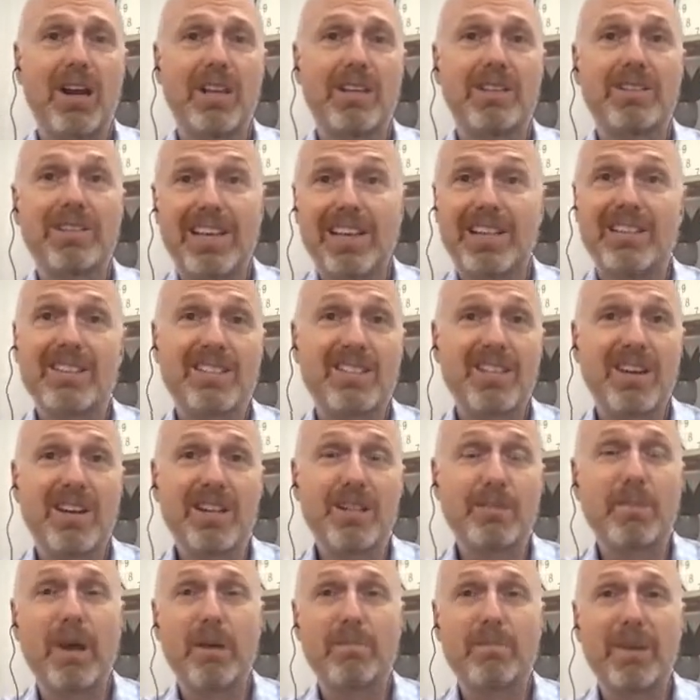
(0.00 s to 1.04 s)
in
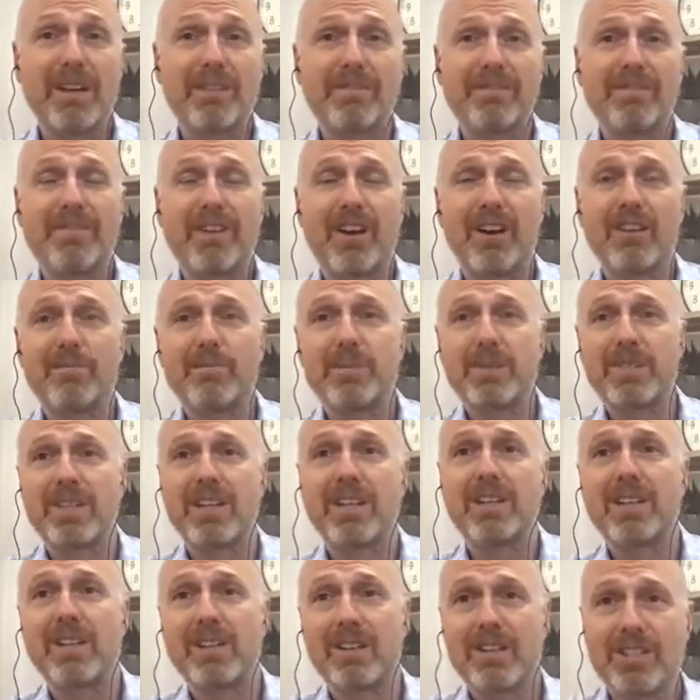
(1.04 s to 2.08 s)
size by about
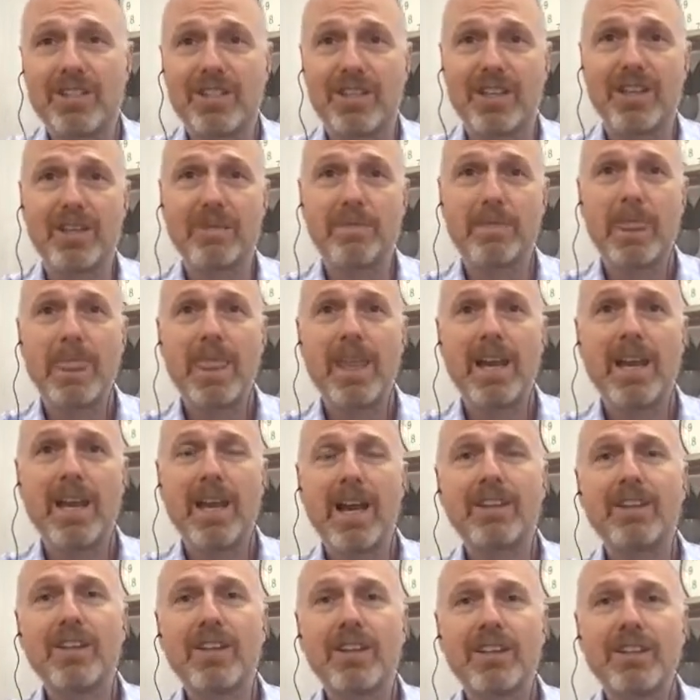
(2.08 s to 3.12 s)
5% last year.
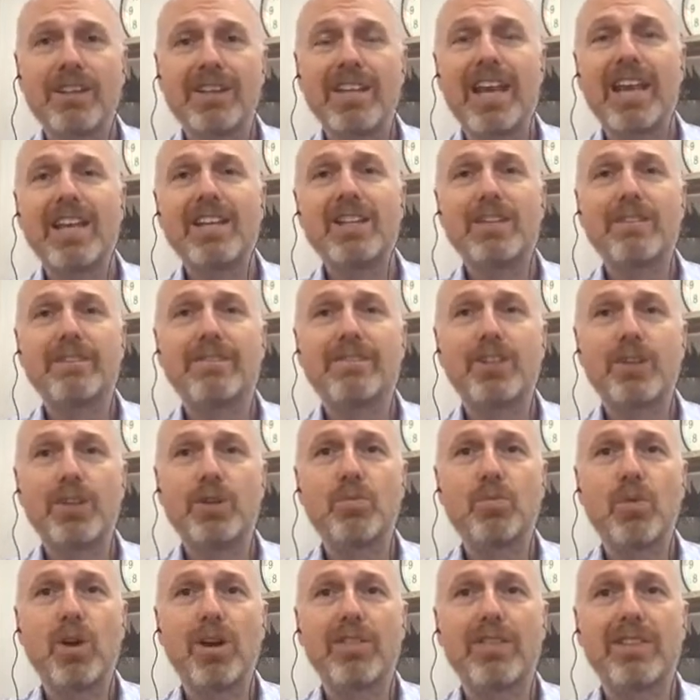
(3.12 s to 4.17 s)
And that at the end of
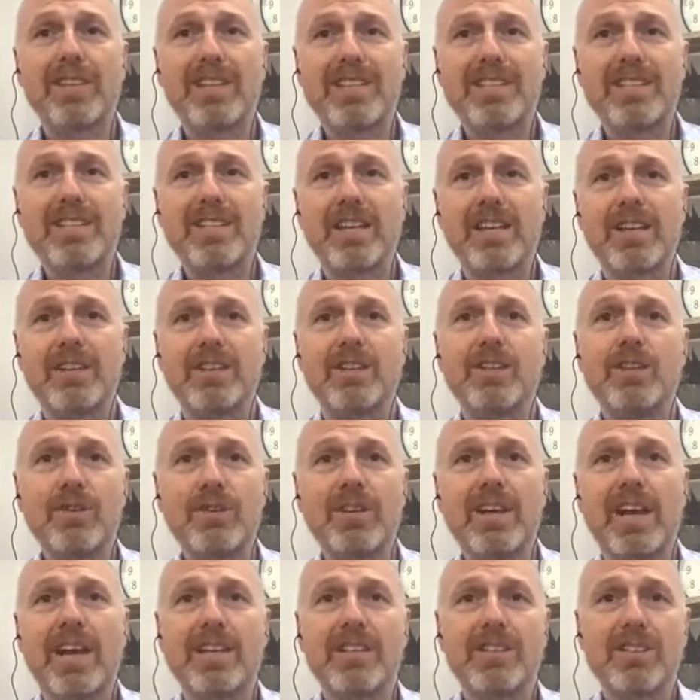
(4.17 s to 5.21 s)
Q1 this year, the
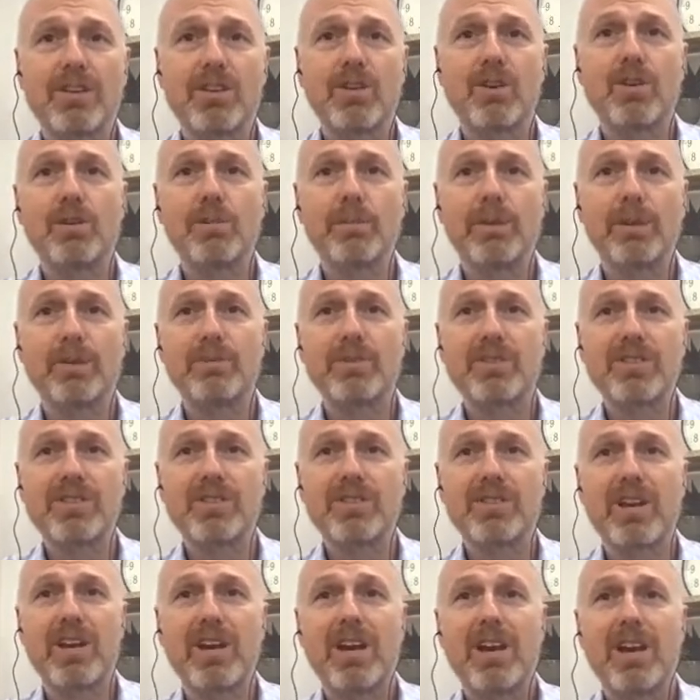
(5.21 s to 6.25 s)
UK's economy
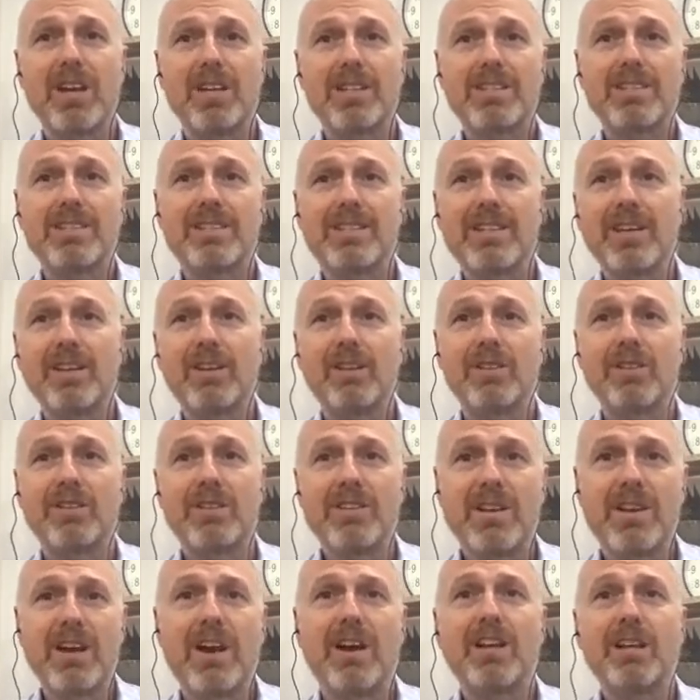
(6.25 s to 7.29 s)
was still
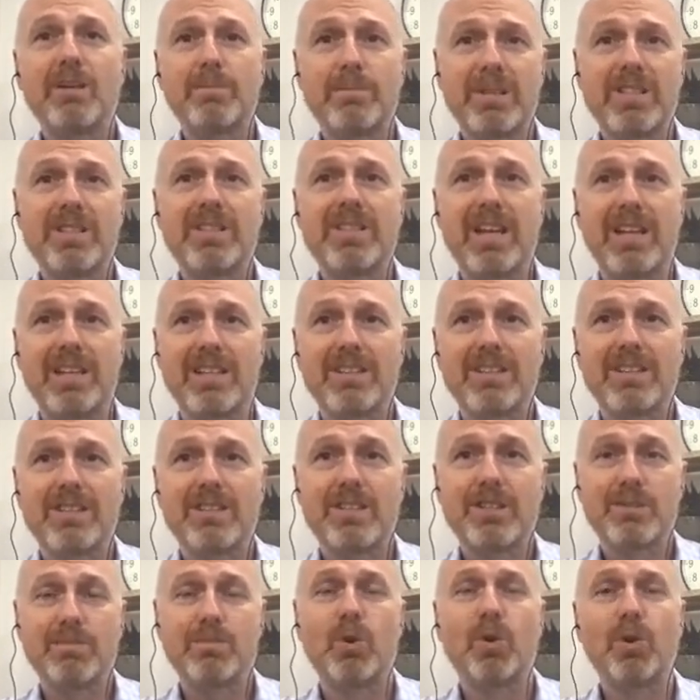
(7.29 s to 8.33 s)
9%
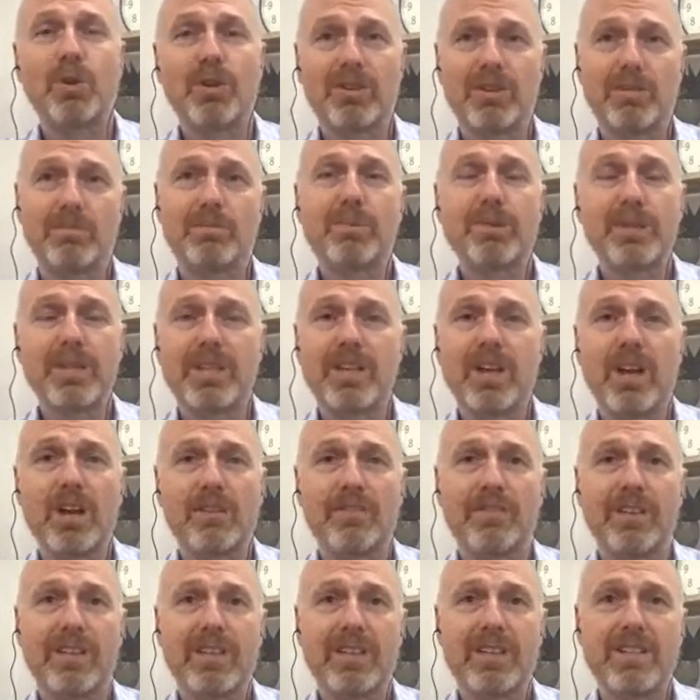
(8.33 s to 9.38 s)
smaller than
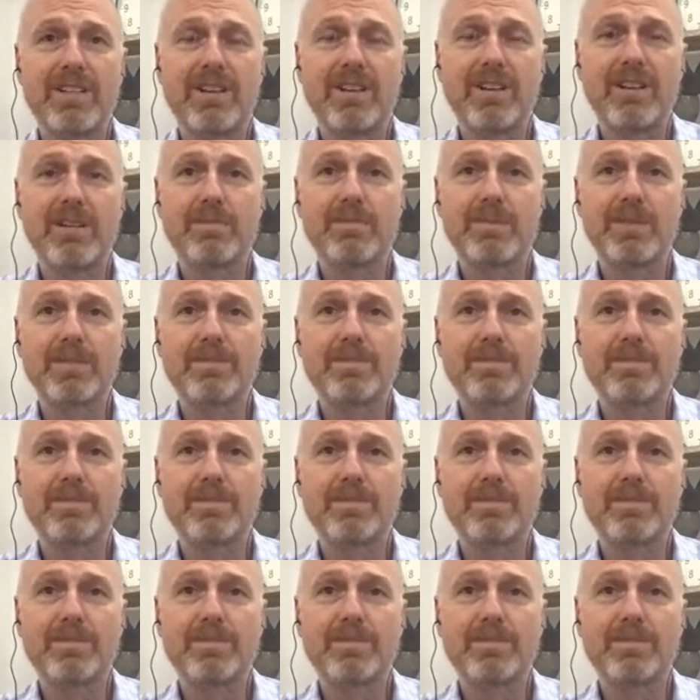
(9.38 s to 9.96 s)
pre-COVID times.